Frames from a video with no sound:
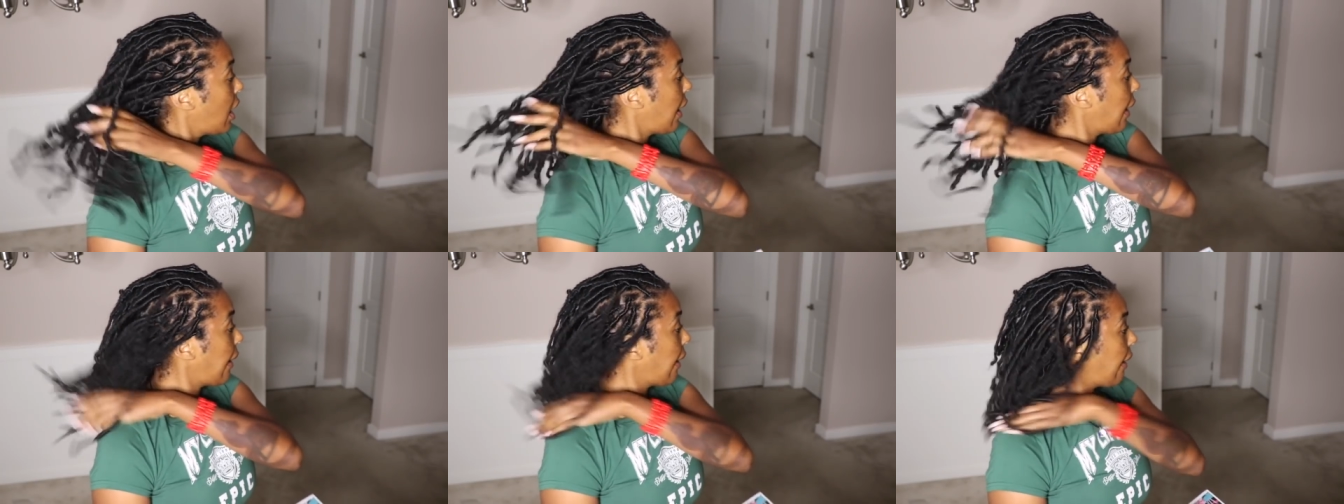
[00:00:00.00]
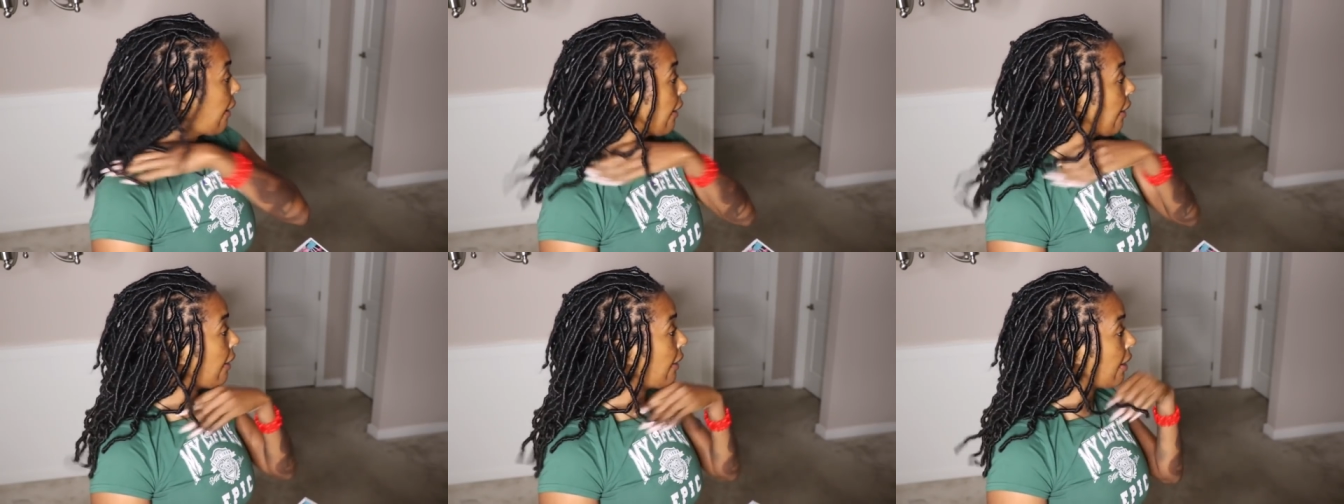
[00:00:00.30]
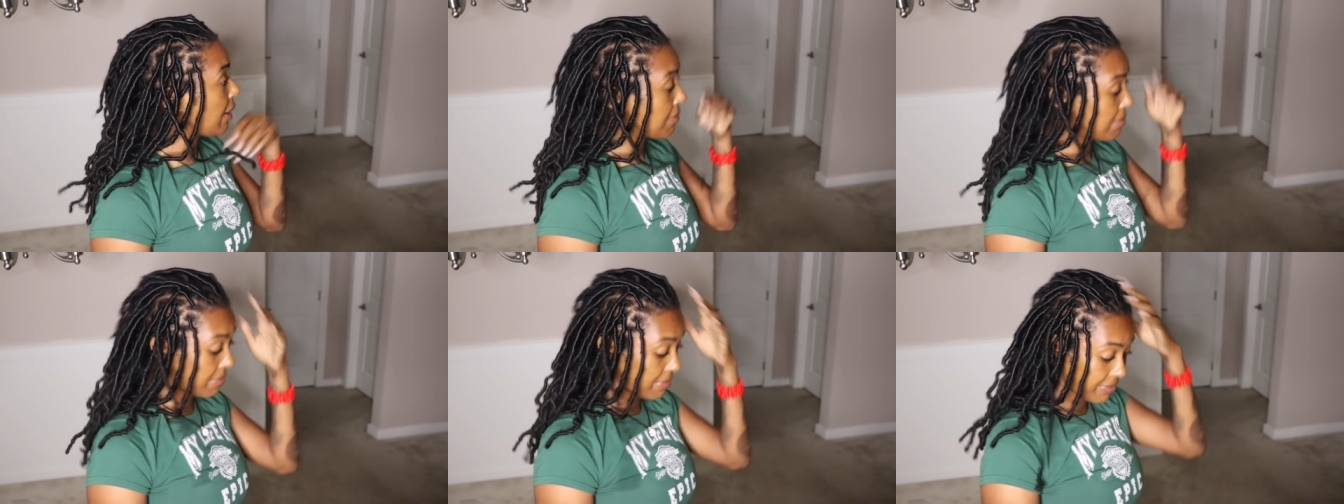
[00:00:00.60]

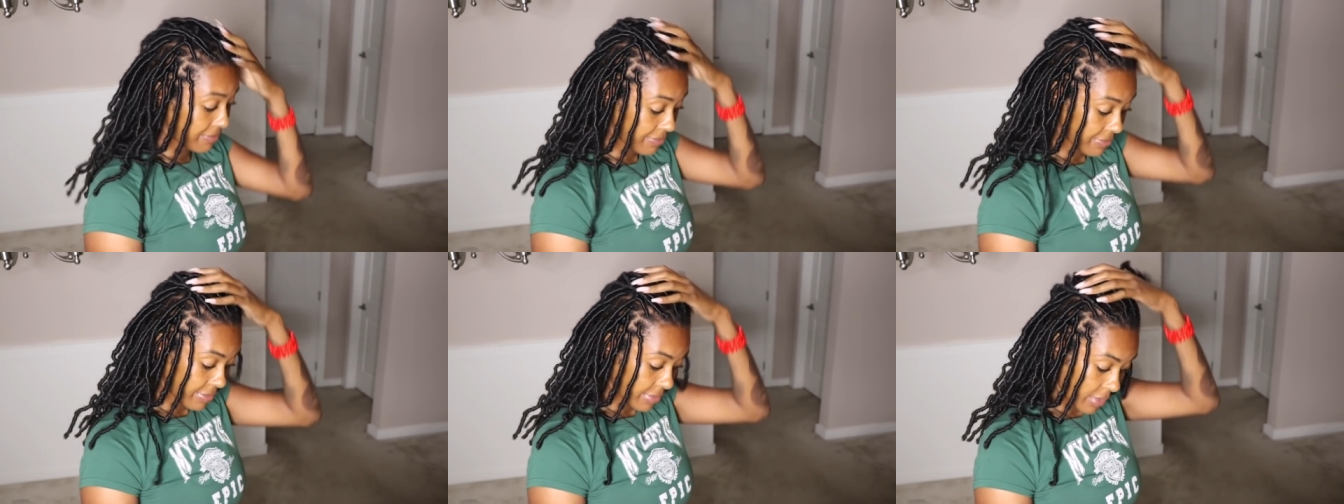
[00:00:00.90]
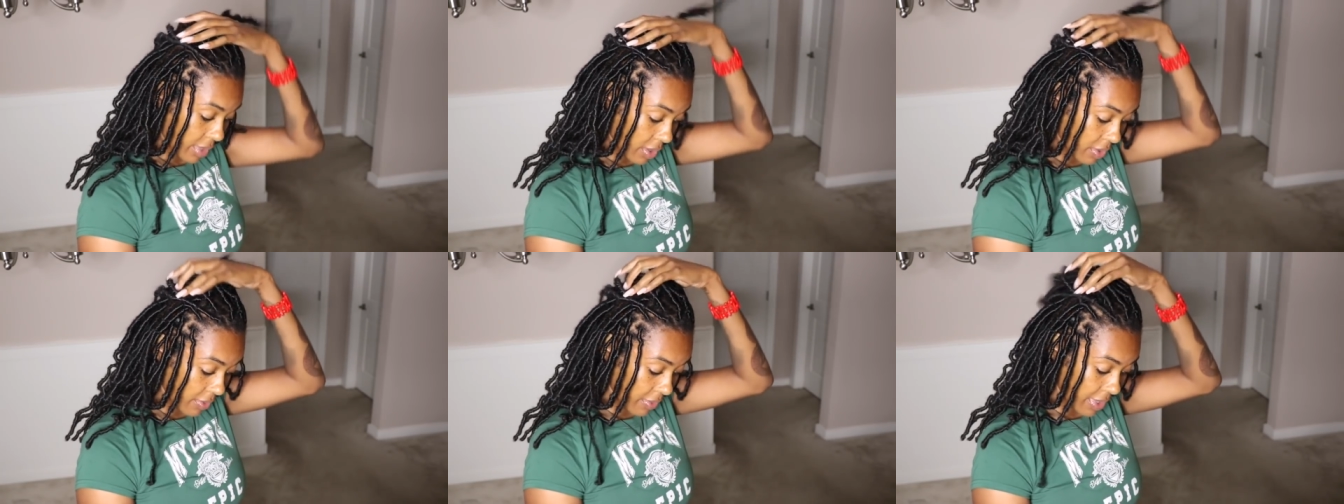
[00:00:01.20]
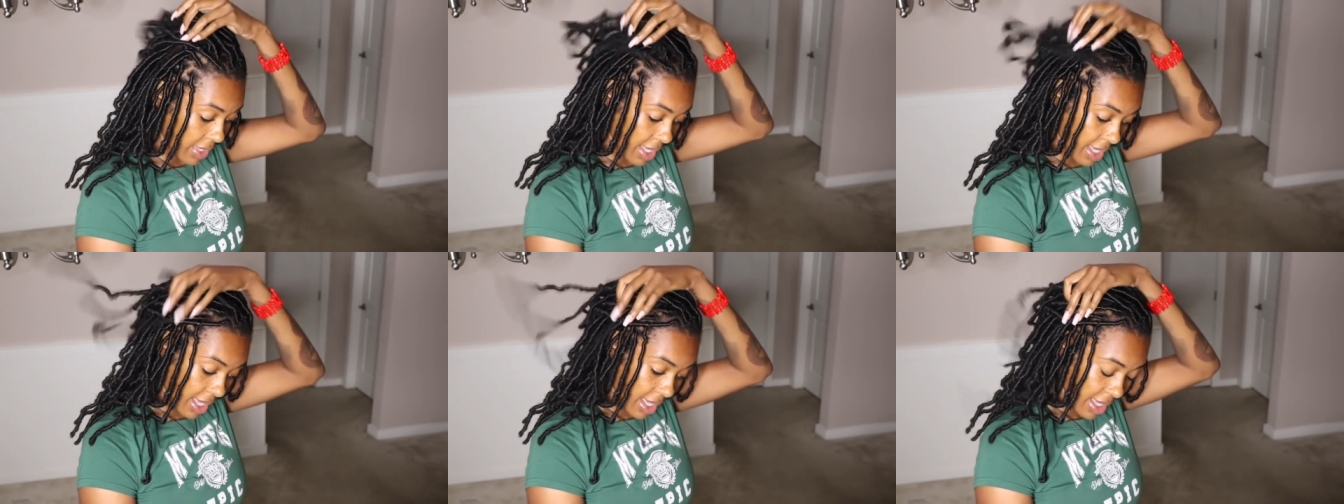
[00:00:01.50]

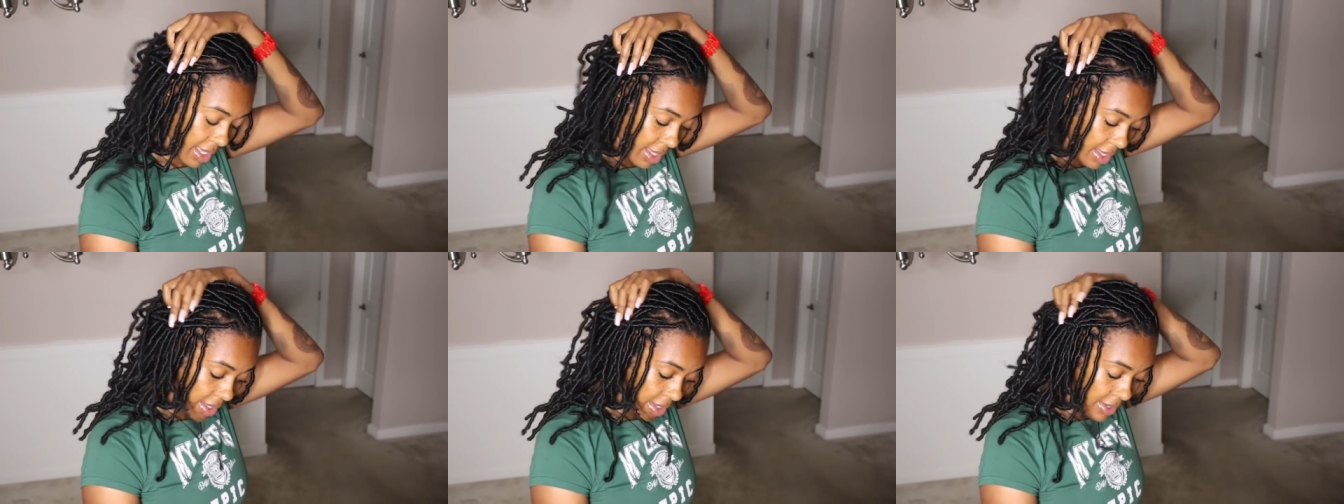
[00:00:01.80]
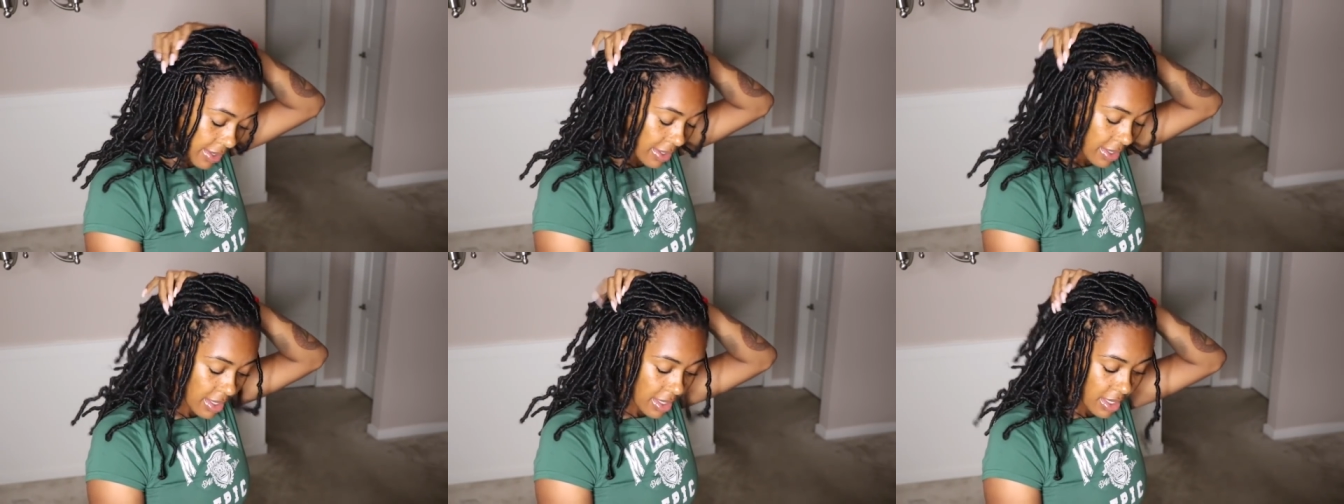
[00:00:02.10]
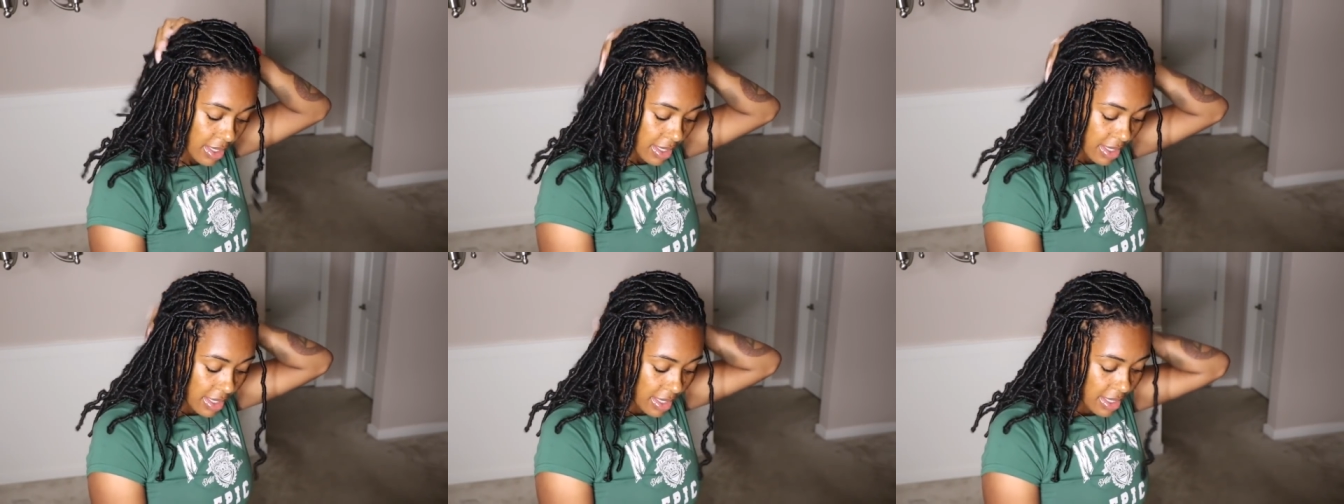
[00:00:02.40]
Okay.
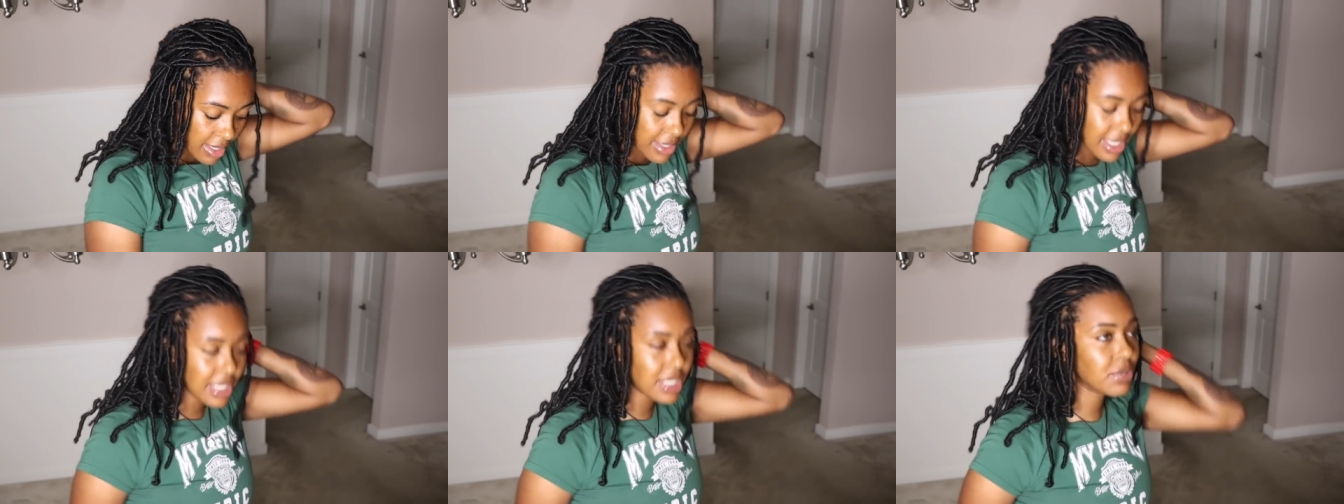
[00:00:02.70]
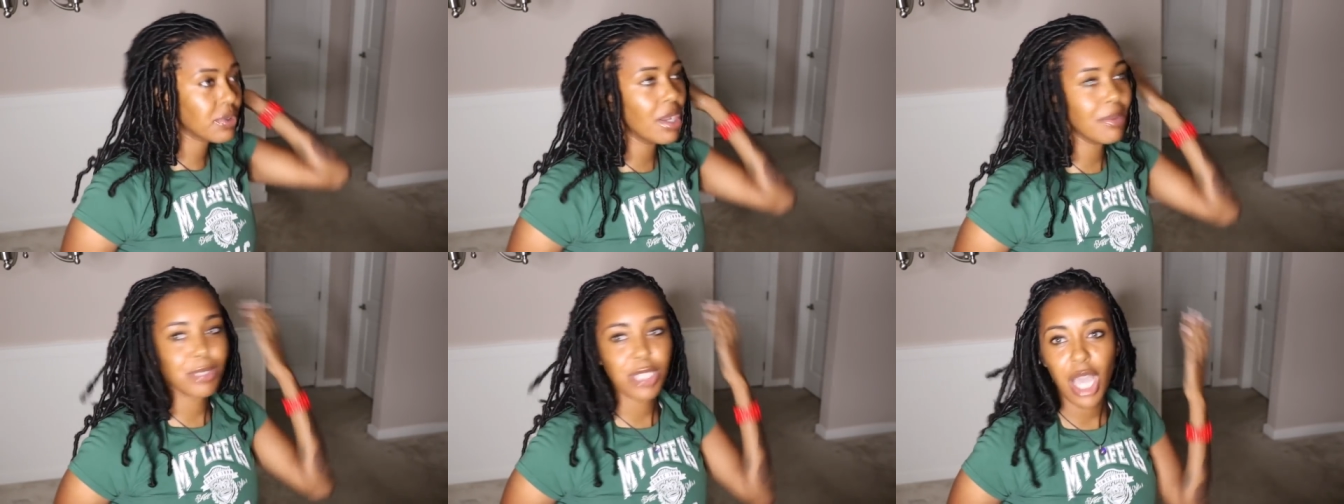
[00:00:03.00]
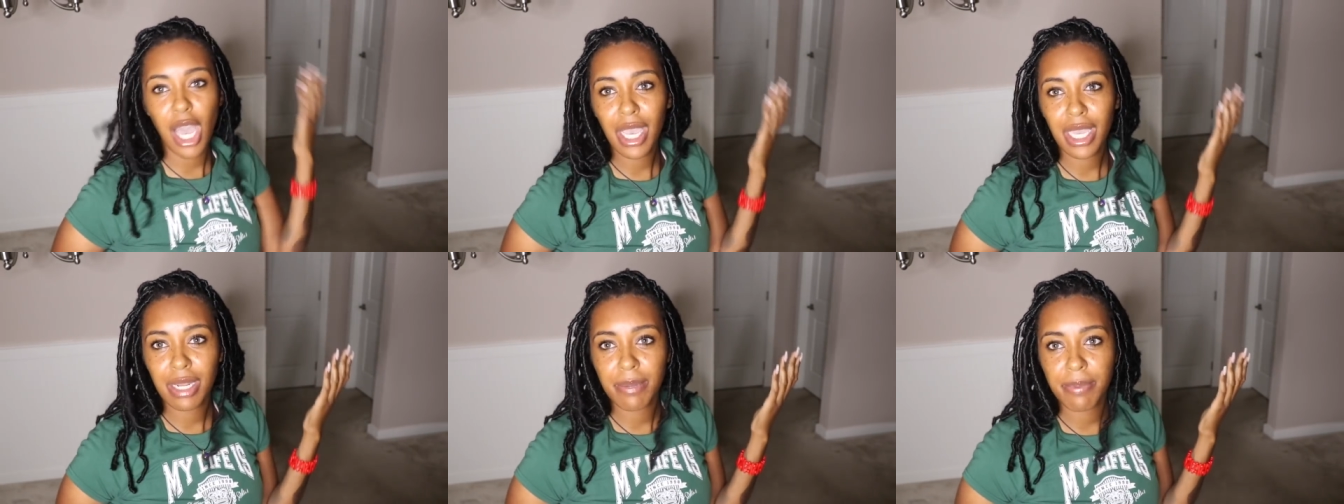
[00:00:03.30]
This is what I'm talking